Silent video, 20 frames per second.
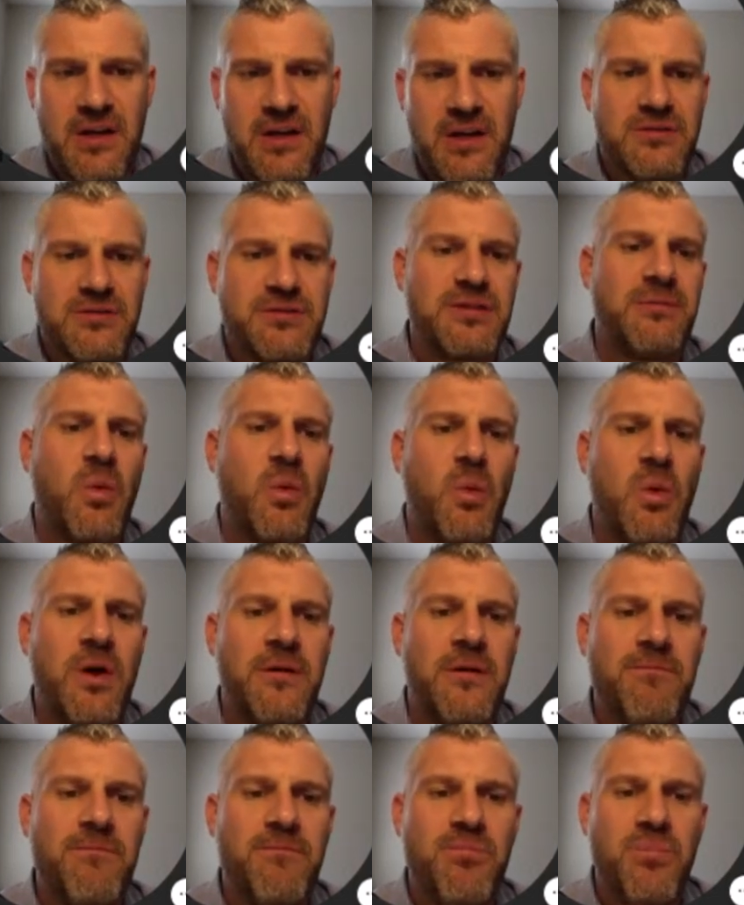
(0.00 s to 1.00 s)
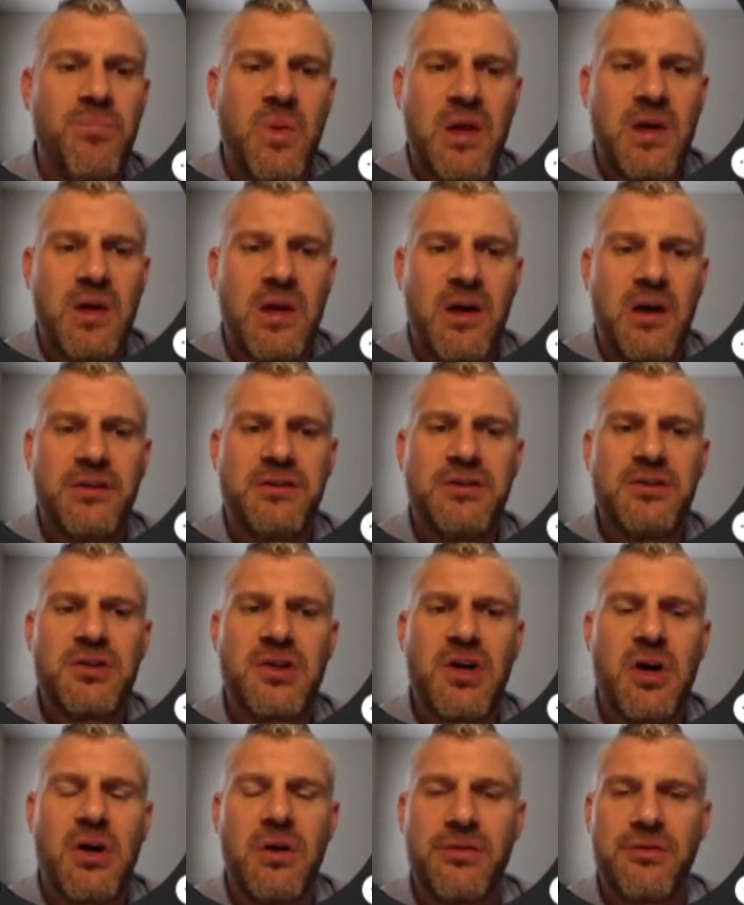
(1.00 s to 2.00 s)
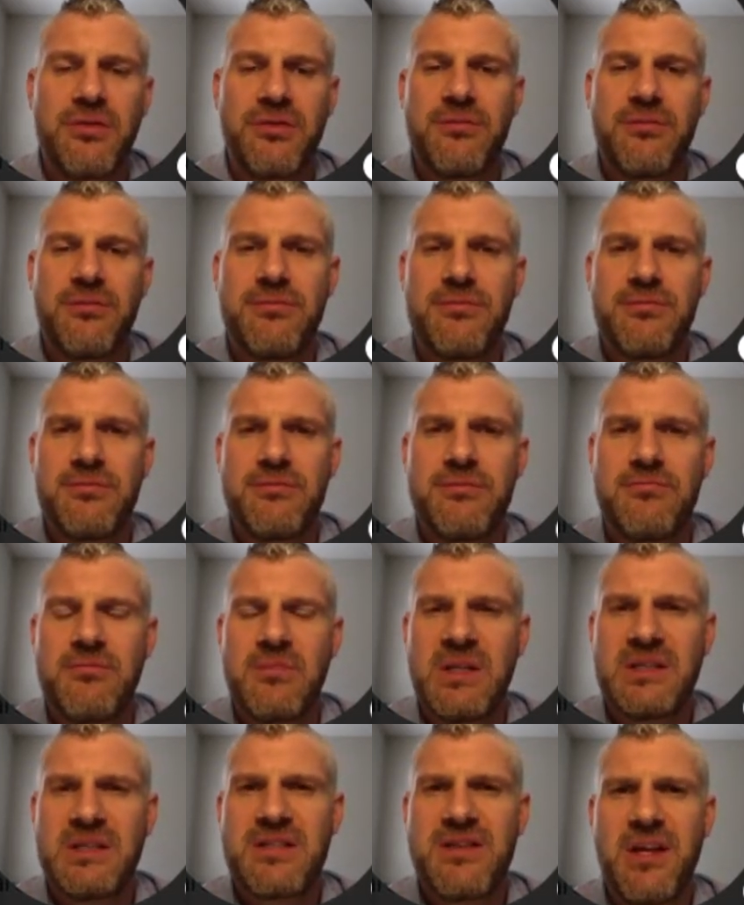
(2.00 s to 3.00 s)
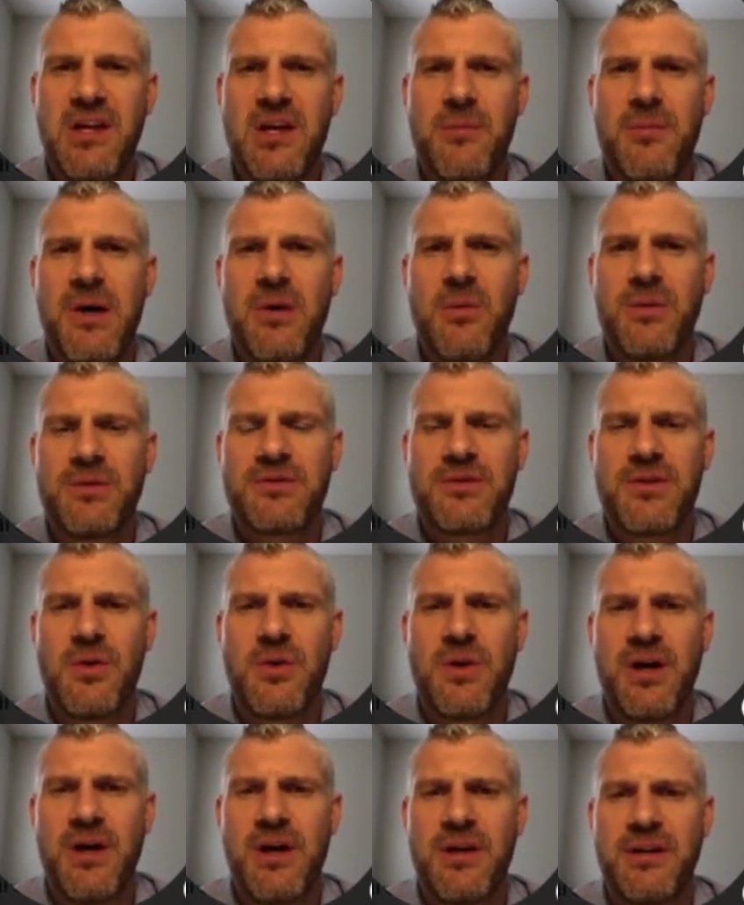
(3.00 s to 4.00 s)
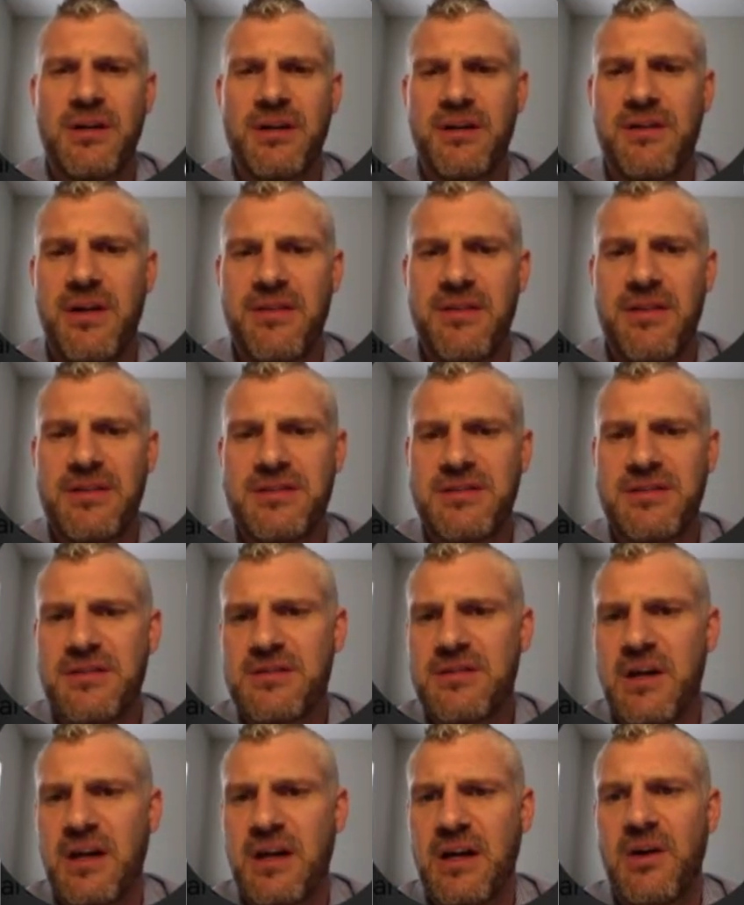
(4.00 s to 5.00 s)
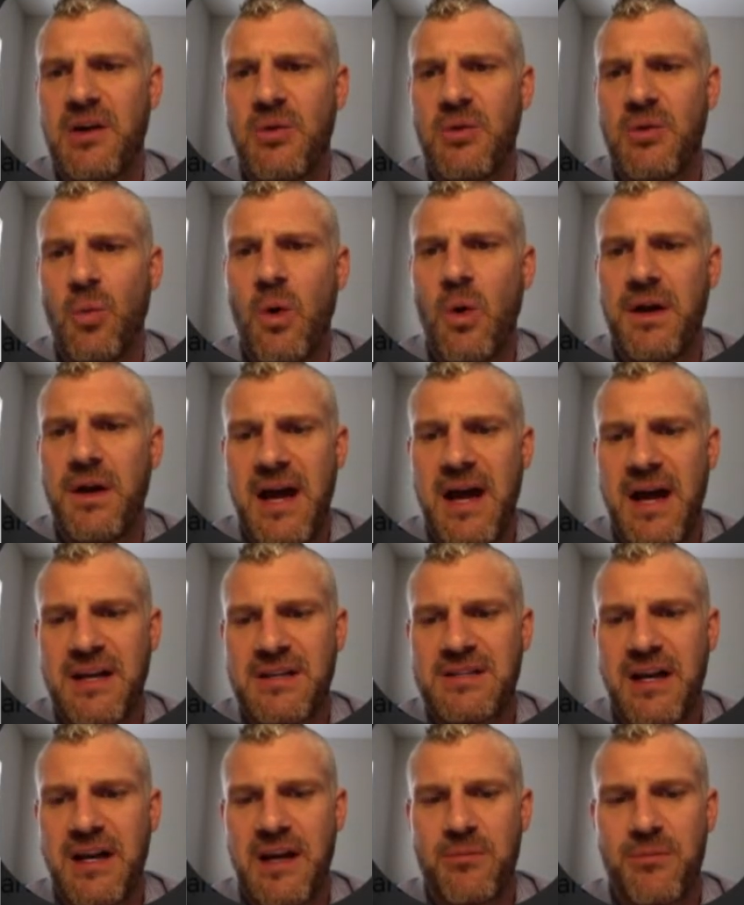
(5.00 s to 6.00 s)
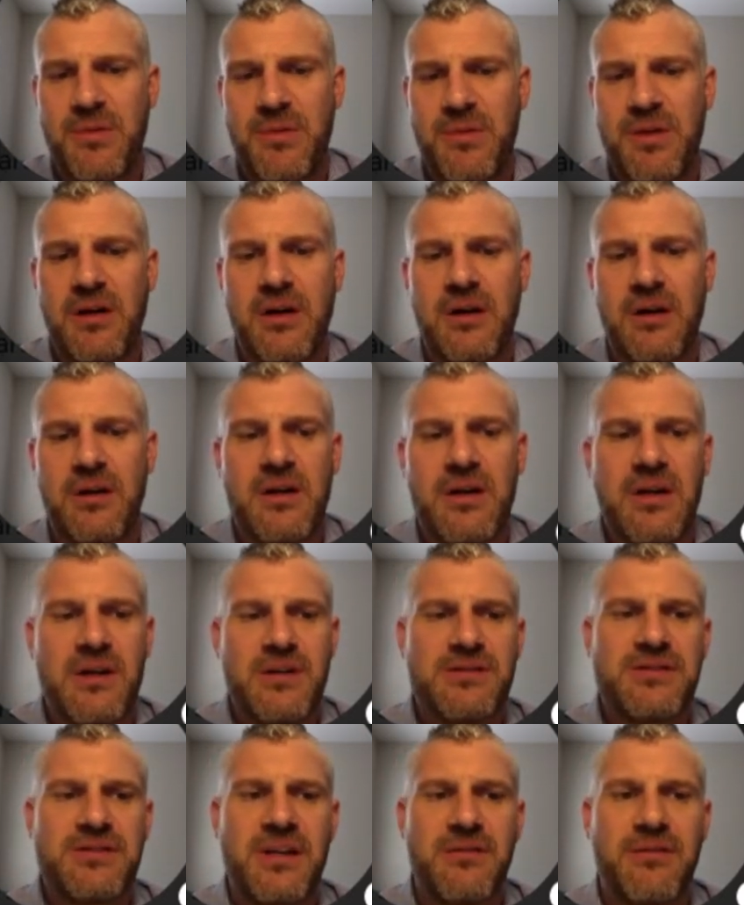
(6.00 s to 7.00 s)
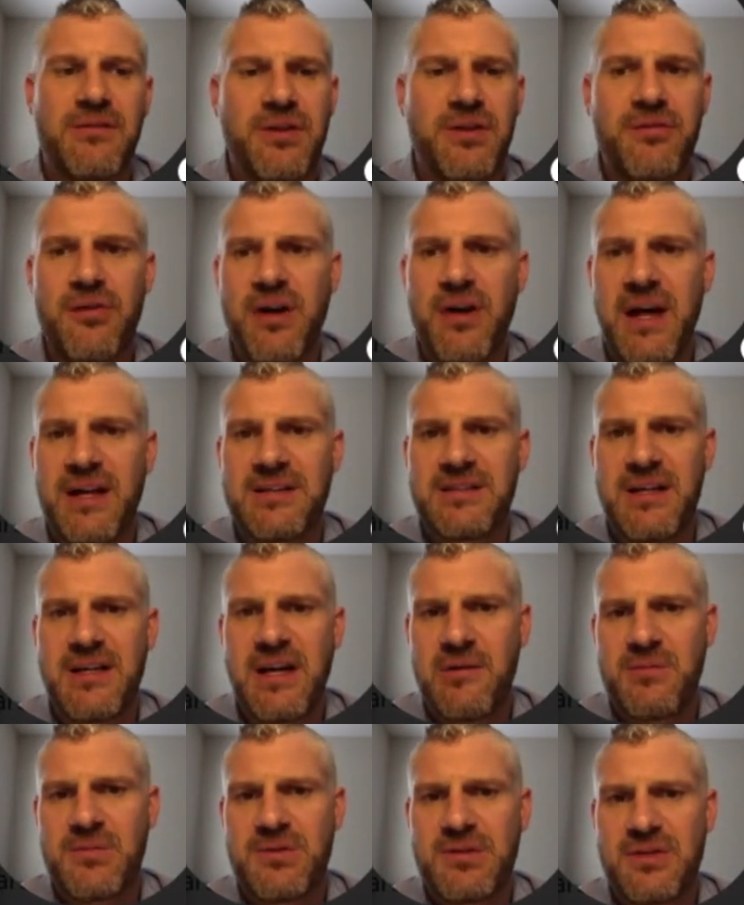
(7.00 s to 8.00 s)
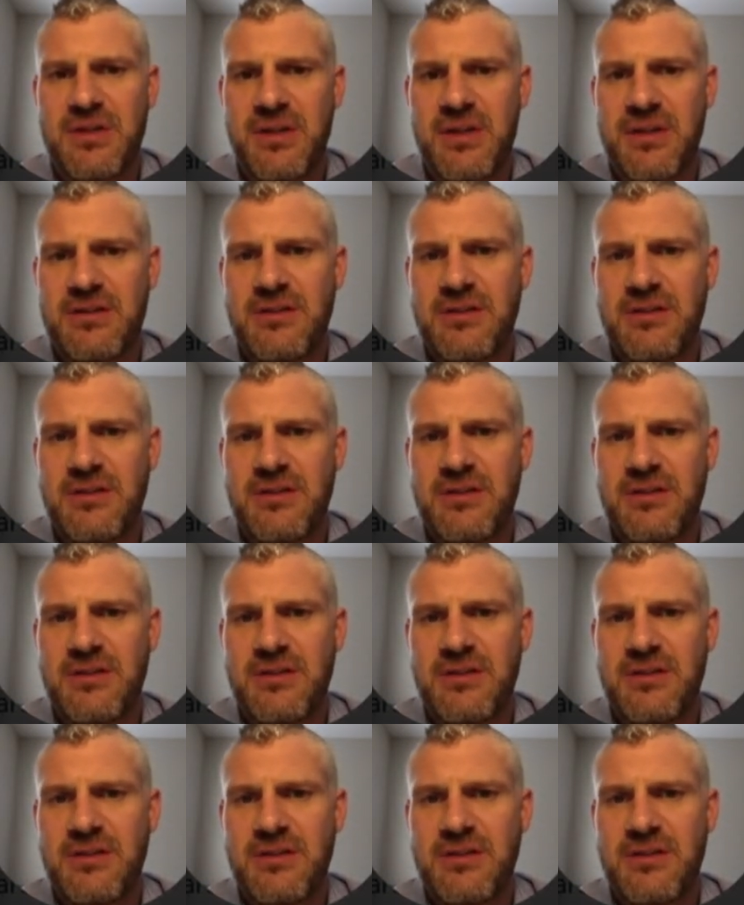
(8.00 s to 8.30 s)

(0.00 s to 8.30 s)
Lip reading: So number one, on your calls, let's think about what's going on here. And this is, again, one ad type. There are several different ad types.